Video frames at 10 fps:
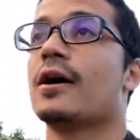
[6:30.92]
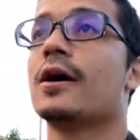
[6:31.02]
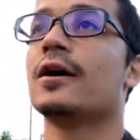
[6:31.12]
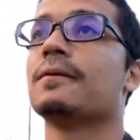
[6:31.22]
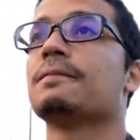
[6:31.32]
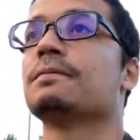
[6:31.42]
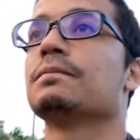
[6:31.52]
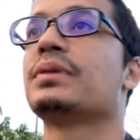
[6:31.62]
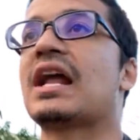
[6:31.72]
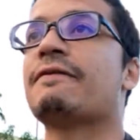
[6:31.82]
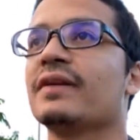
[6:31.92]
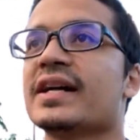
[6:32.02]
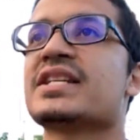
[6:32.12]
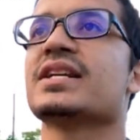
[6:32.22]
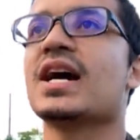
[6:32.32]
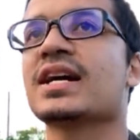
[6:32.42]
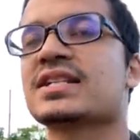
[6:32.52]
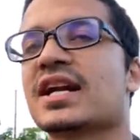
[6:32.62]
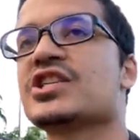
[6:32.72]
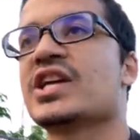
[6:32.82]
Um, but I feel like
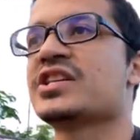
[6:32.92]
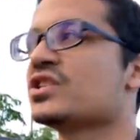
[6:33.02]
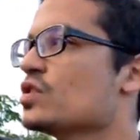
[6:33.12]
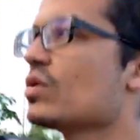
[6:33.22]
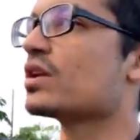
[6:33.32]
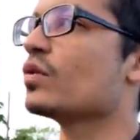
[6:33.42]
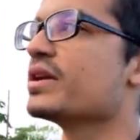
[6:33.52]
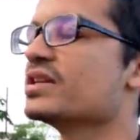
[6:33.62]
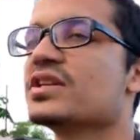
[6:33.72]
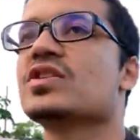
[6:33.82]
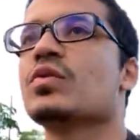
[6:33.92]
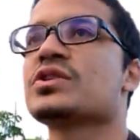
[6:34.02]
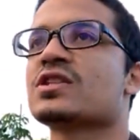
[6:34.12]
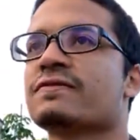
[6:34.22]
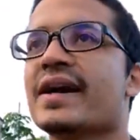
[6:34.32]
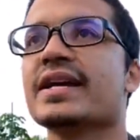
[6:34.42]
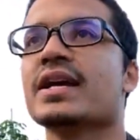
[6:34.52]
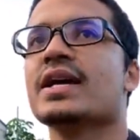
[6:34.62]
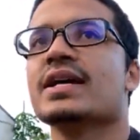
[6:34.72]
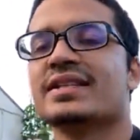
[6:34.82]
Tanaka's got a chance to do what Inoue didn't do, which is fight
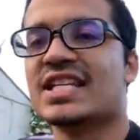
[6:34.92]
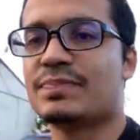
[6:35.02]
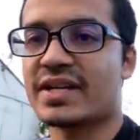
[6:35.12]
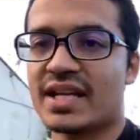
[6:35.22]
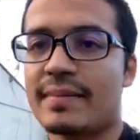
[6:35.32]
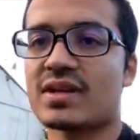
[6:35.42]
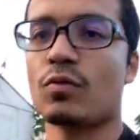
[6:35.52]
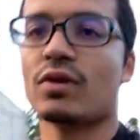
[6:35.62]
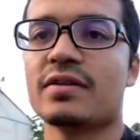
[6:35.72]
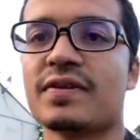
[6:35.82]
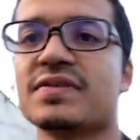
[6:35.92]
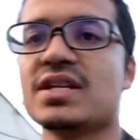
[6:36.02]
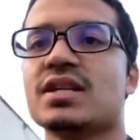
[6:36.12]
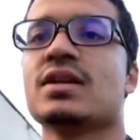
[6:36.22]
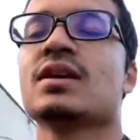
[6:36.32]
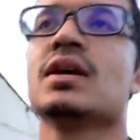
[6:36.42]
these big names at one fifteen.